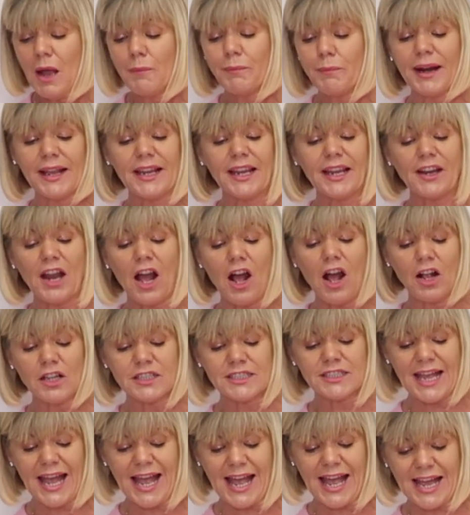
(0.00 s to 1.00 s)
but I can
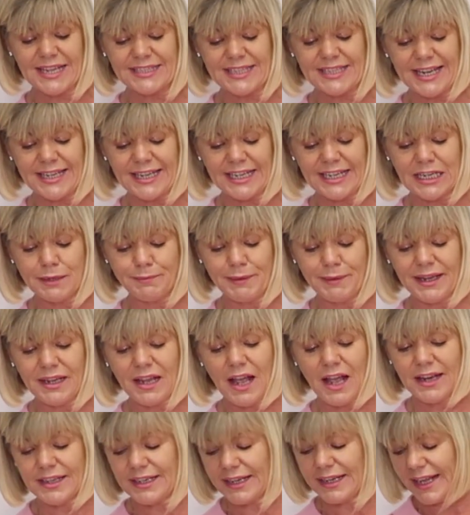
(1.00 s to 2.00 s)
also add a little bit
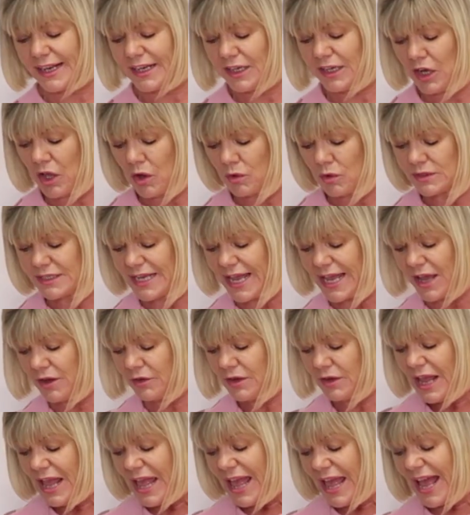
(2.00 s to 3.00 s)
kind of like low
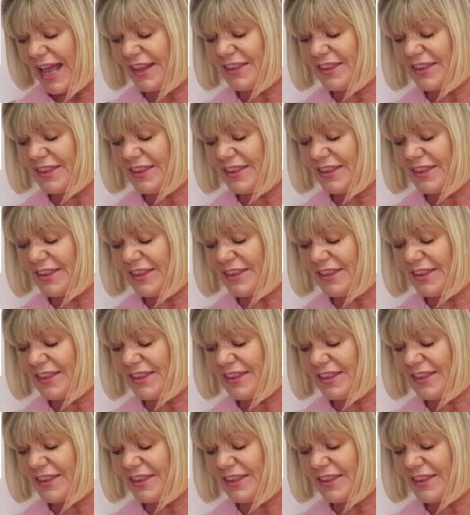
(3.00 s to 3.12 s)
down,